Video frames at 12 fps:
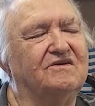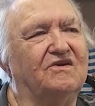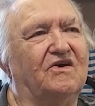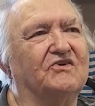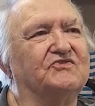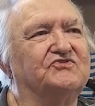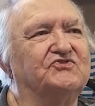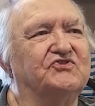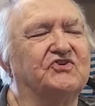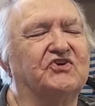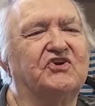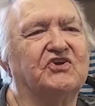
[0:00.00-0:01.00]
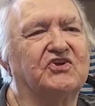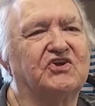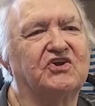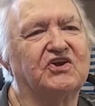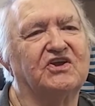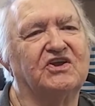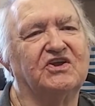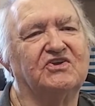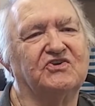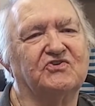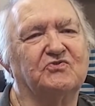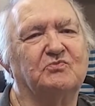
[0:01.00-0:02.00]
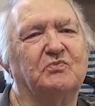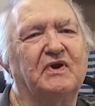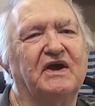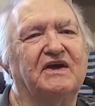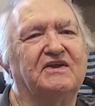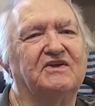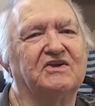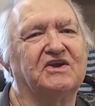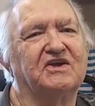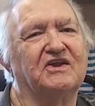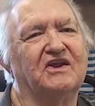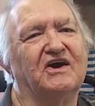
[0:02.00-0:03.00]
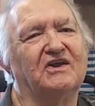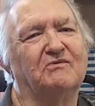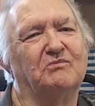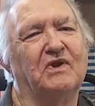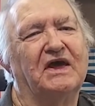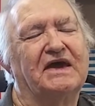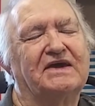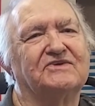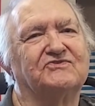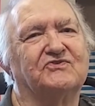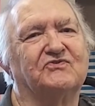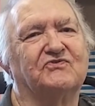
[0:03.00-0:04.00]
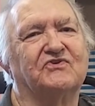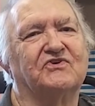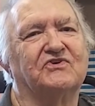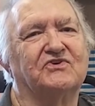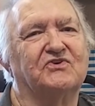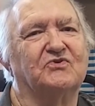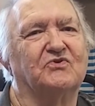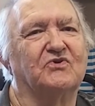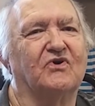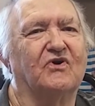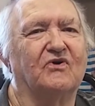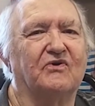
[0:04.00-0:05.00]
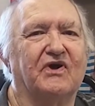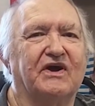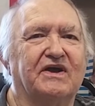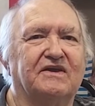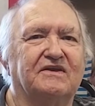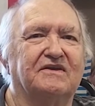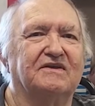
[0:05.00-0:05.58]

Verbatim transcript: as long as you get get into your bed and get a lot of blankets over you, you're all right.